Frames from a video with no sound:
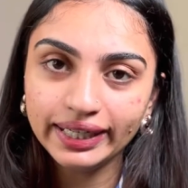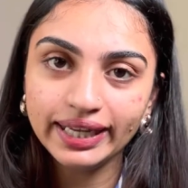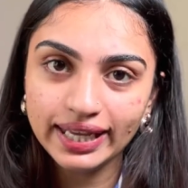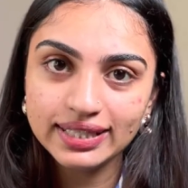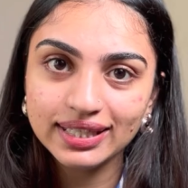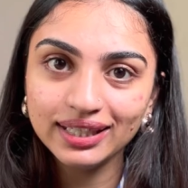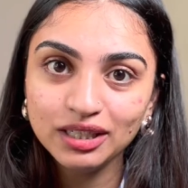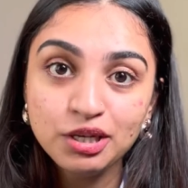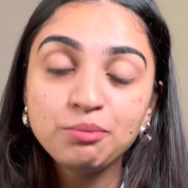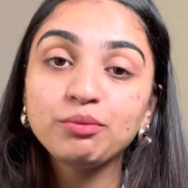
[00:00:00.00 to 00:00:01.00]
Dyson,
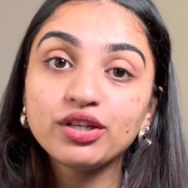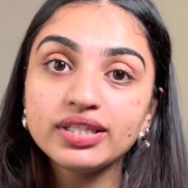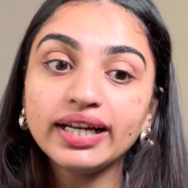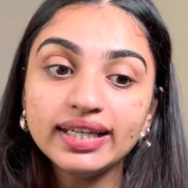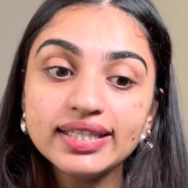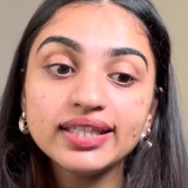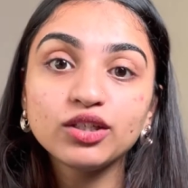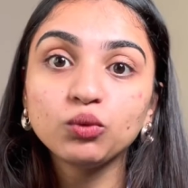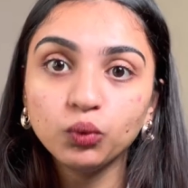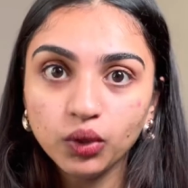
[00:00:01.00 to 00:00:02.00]
because at least it
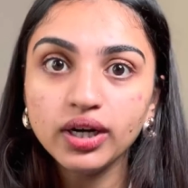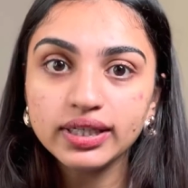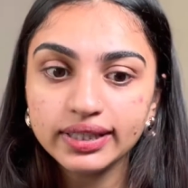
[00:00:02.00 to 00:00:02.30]
works.